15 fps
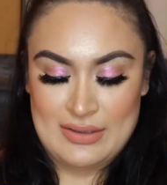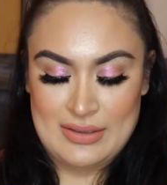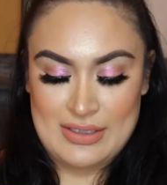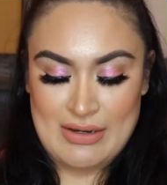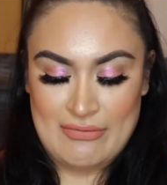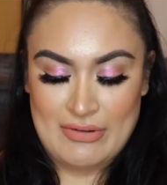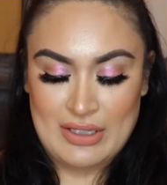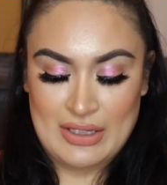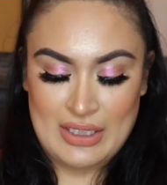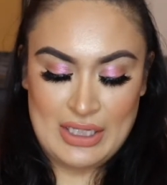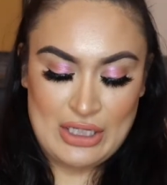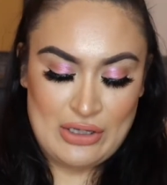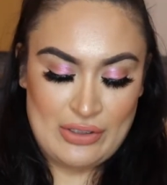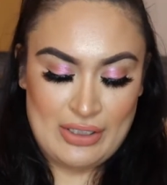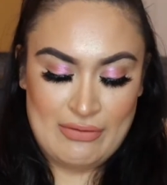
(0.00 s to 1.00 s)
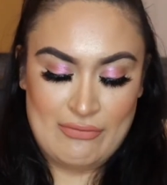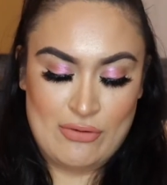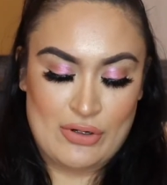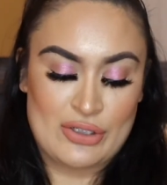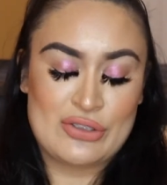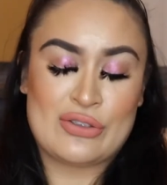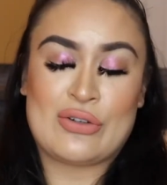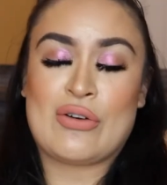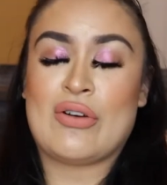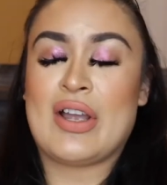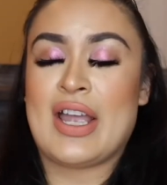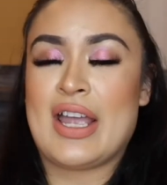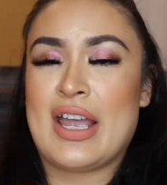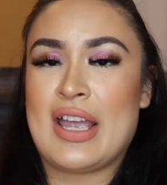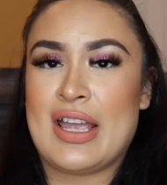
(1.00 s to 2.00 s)
definitely looking forward to go
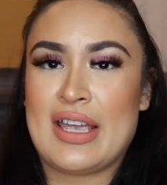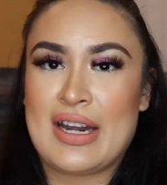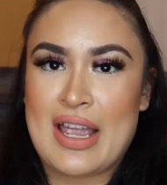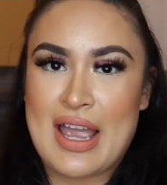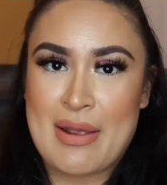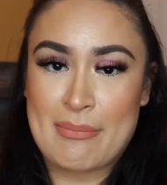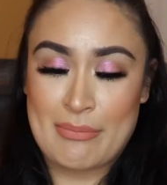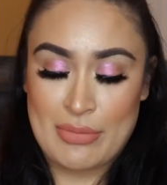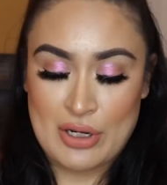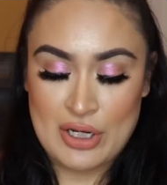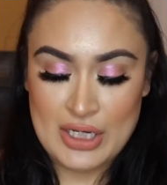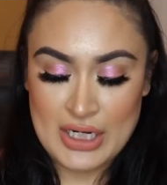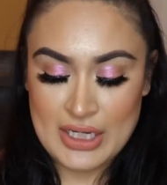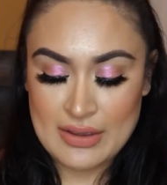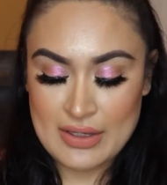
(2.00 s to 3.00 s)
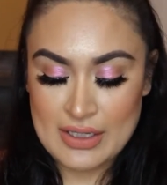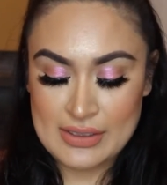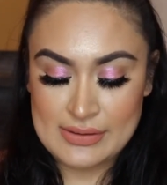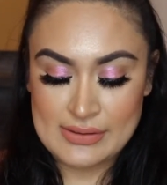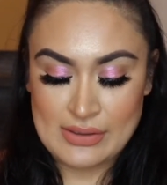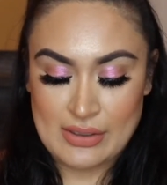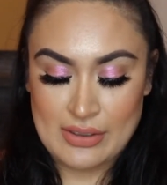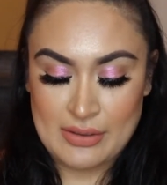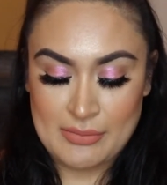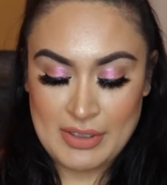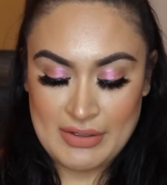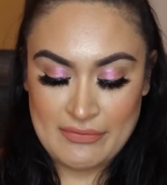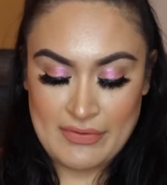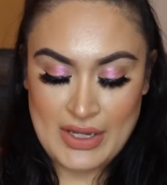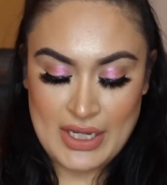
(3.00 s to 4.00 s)
ahead and putting this on
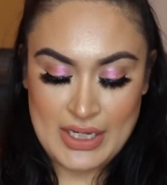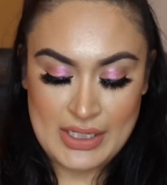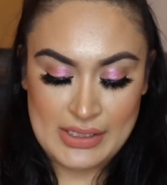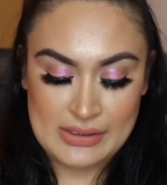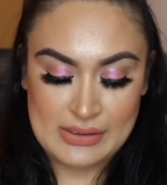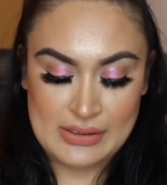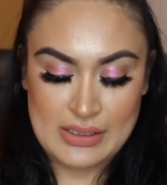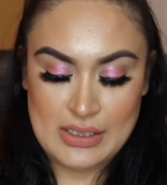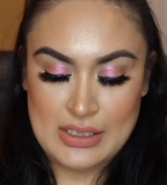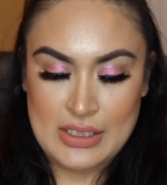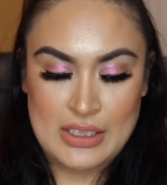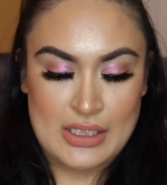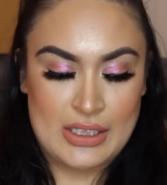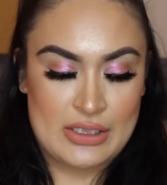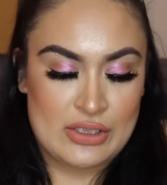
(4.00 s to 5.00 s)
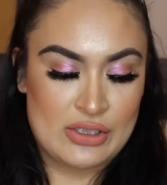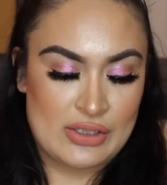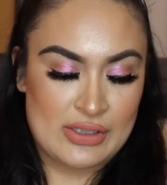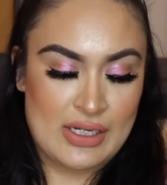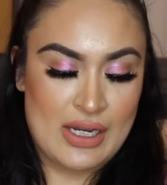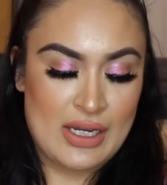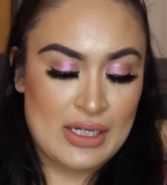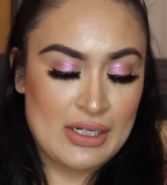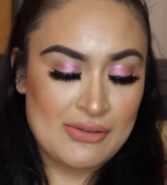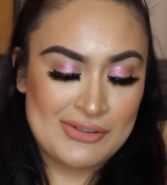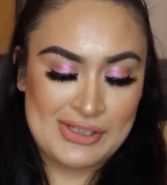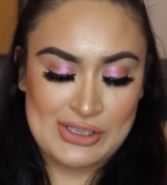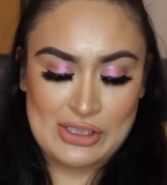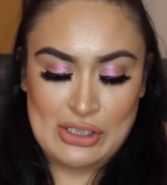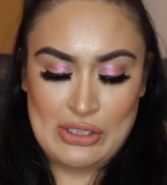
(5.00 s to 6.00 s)
my face and just kind of
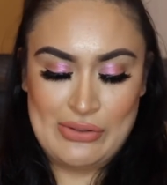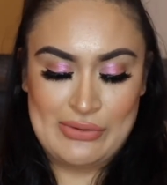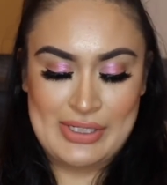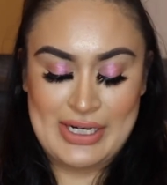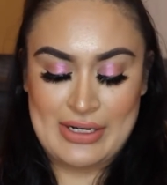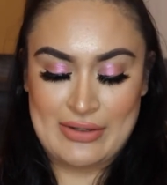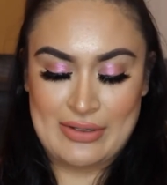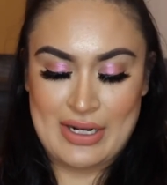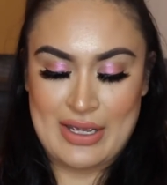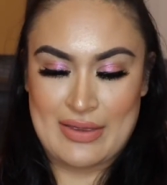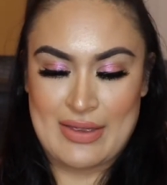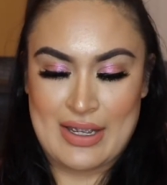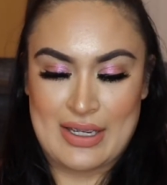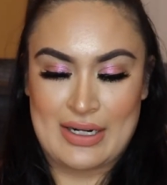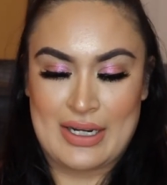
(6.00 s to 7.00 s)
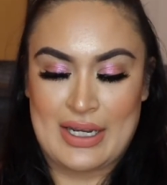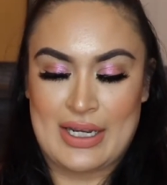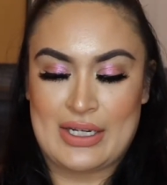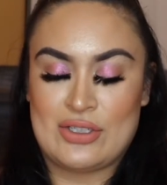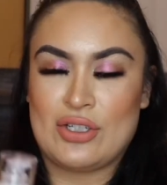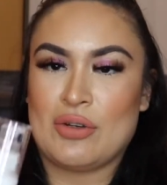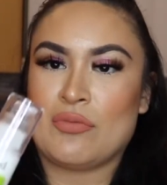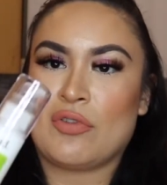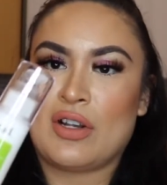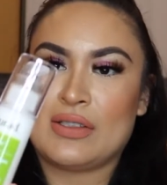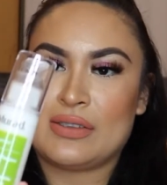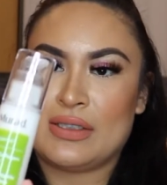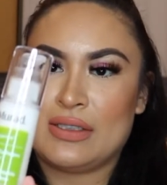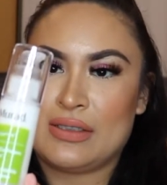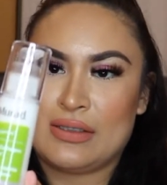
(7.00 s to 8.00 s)
slow down that aging
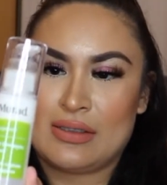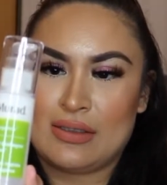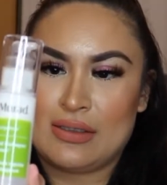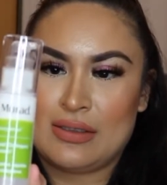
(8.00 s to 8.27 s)
process.